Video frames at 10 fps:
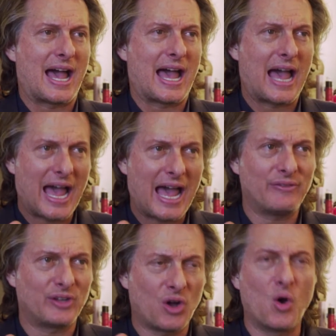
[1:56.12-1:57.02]

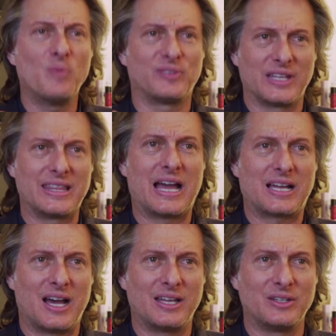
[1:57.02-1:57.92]
having hopefully that
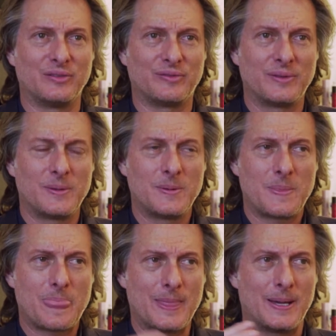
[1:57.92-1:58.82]
kind of
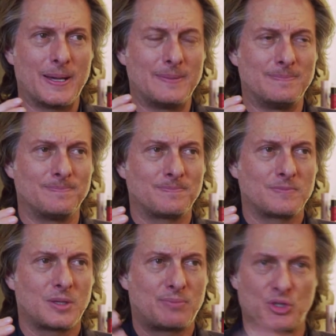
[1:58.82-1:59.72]

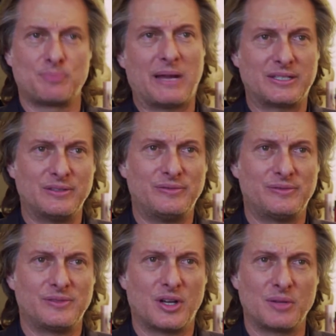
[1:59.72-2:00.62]
perspective
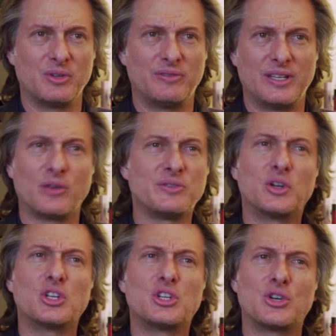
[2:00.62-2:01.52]
on a movie. And I was
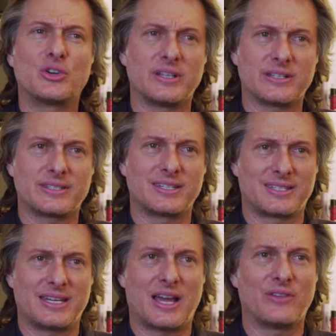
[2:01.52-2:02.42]
very curious to
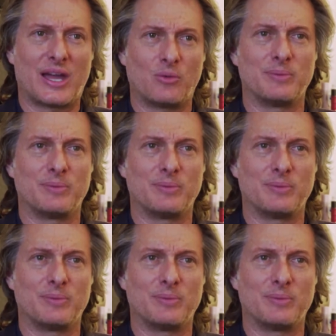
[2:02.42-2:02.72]
see how that